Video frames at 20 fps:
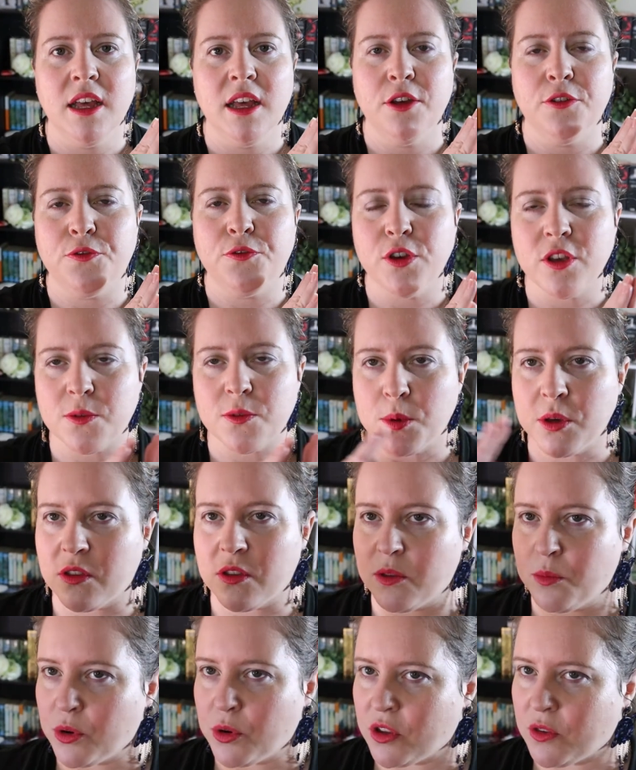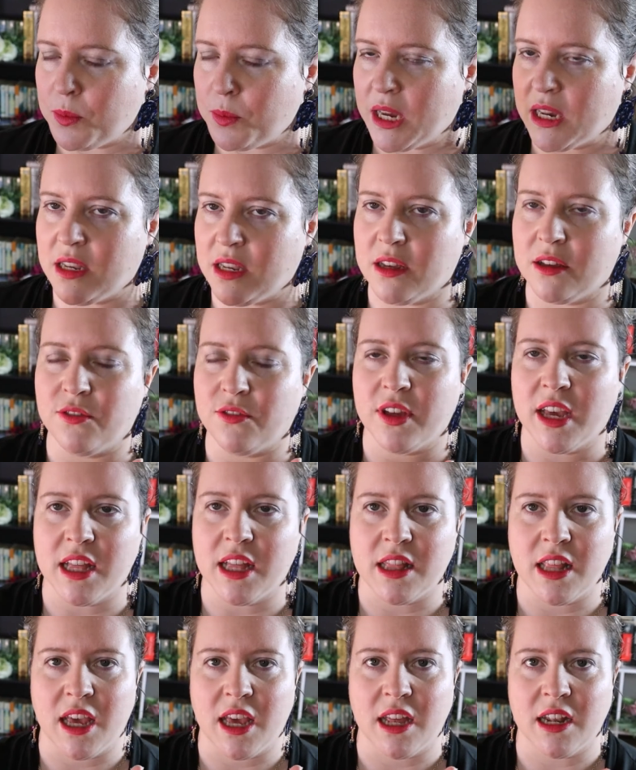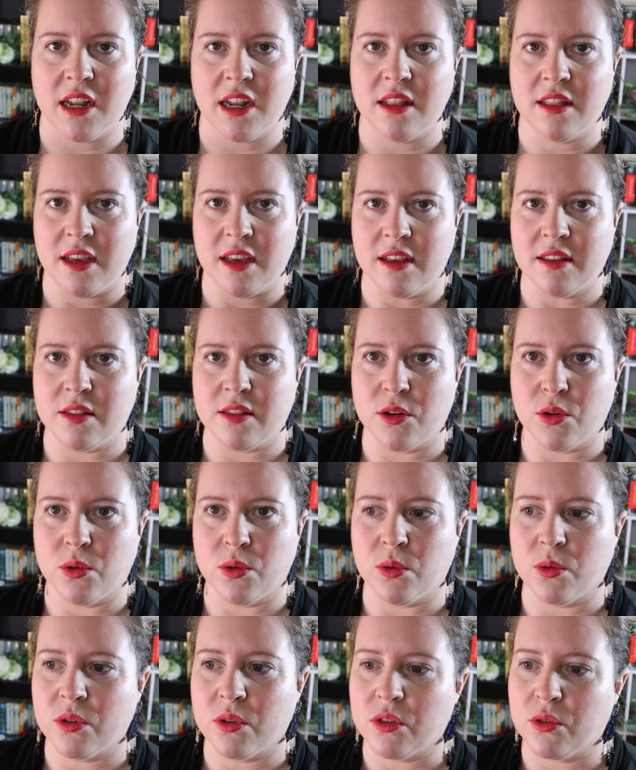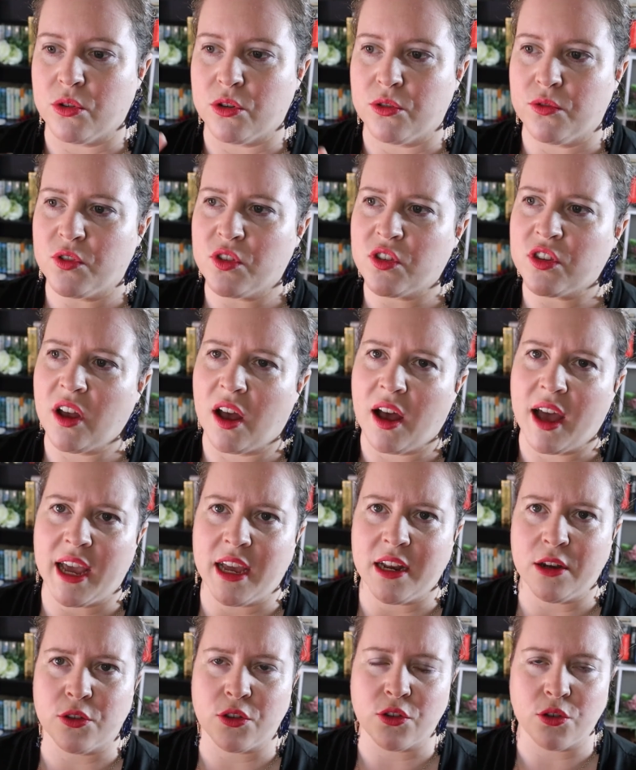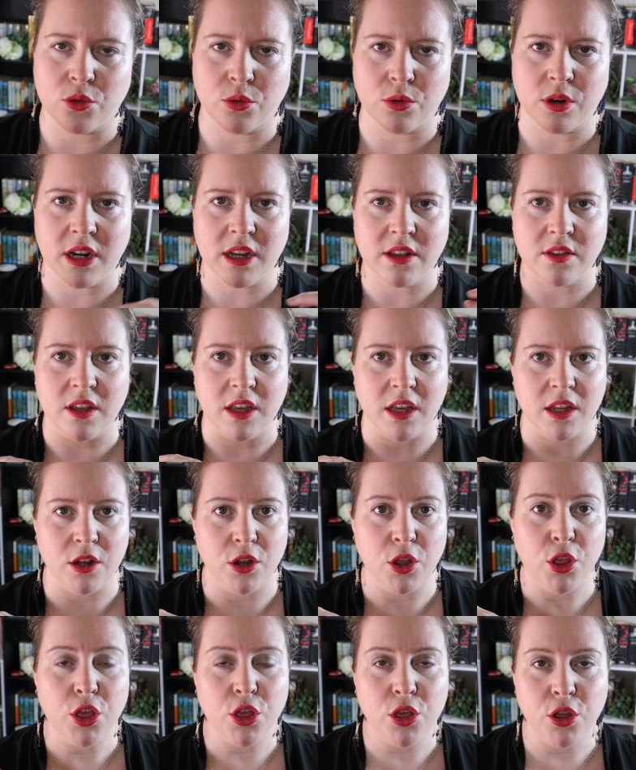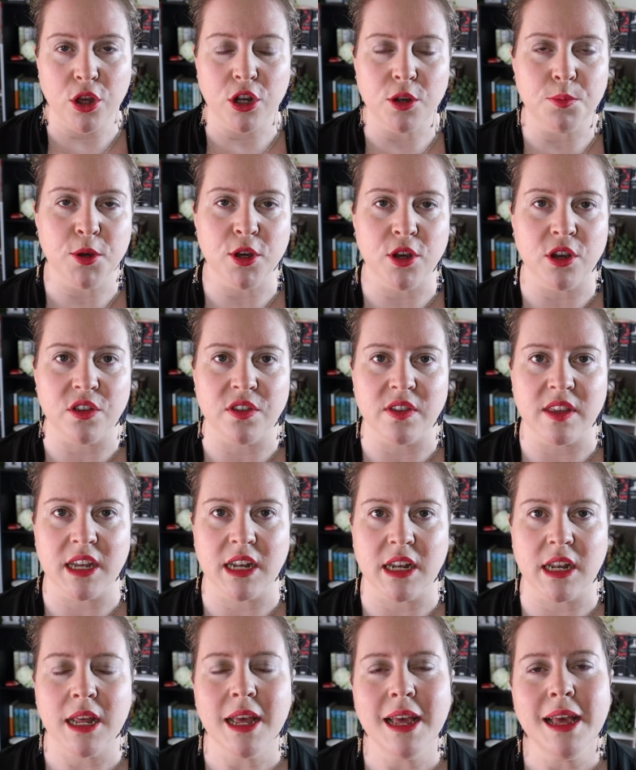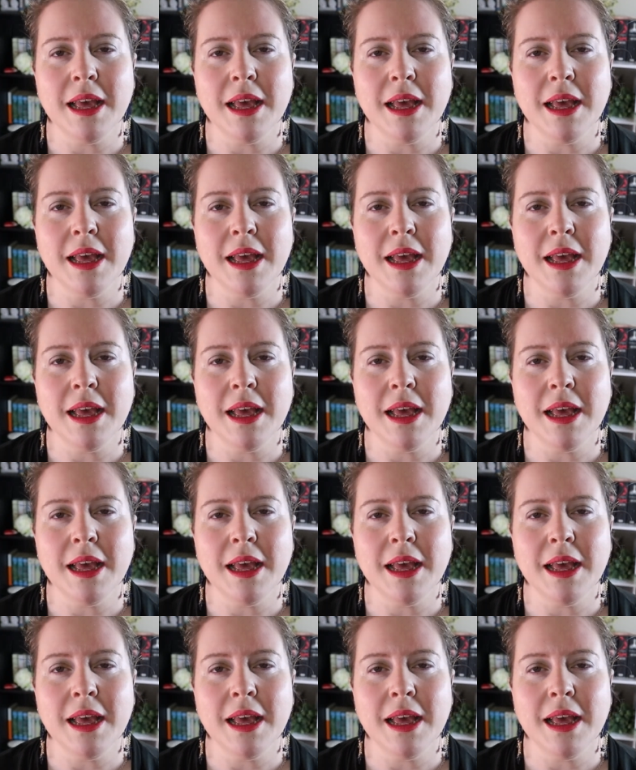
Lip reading: first person perspective and then these little sort of side stories in third person.